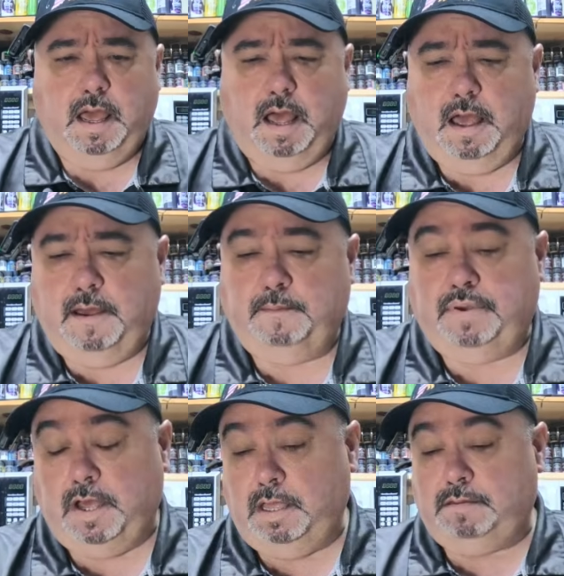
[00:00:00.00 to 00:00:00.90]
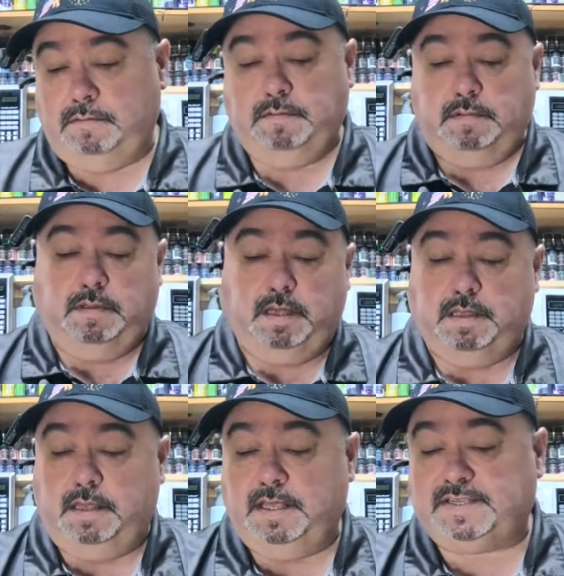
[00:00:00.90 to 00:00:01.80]
but
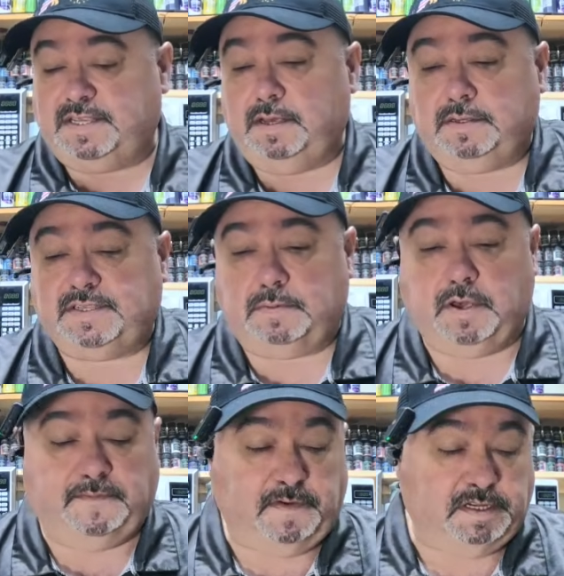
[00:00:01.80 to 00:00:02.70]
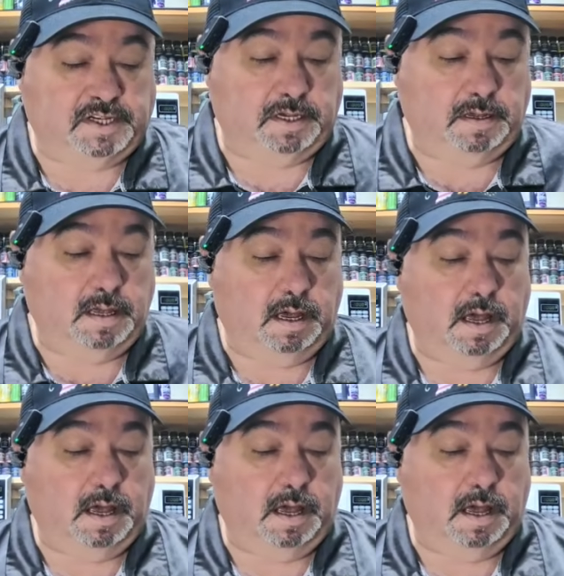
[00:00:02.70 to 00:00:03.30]
it's still some good fishing.